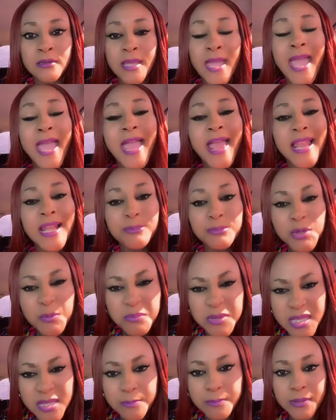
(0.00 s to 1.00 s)
Help the
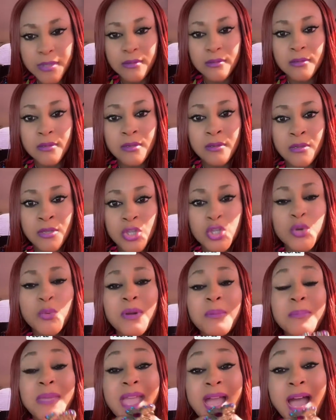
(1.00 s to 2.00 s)
people. You
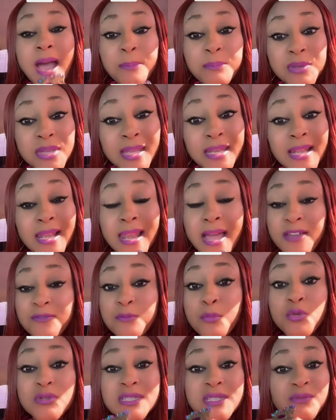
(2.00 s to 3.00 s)
will be happier in life.
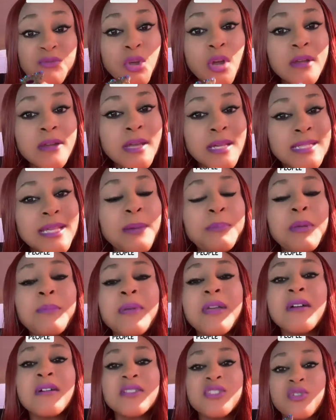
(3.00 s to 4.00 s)
Most of you are not happy
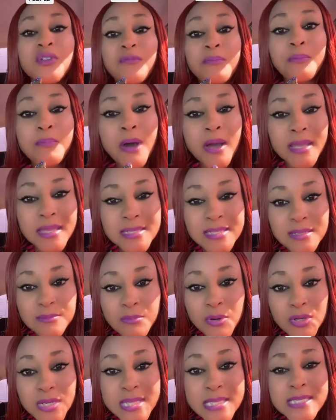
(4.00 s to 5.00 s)
because you have pocketed
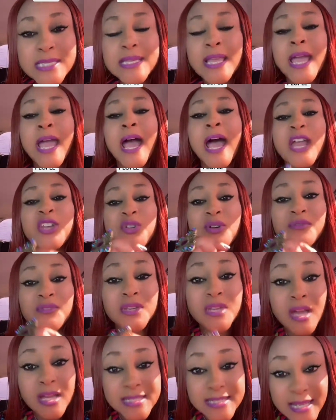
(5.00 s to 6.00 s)
monies and you have
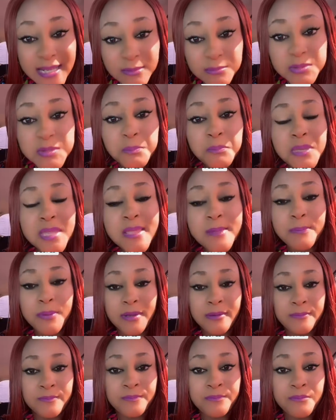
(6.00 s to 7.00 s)
not helped
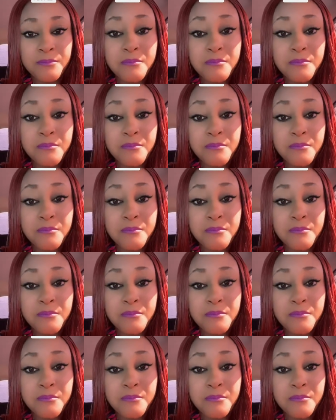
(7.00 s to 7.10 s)
people.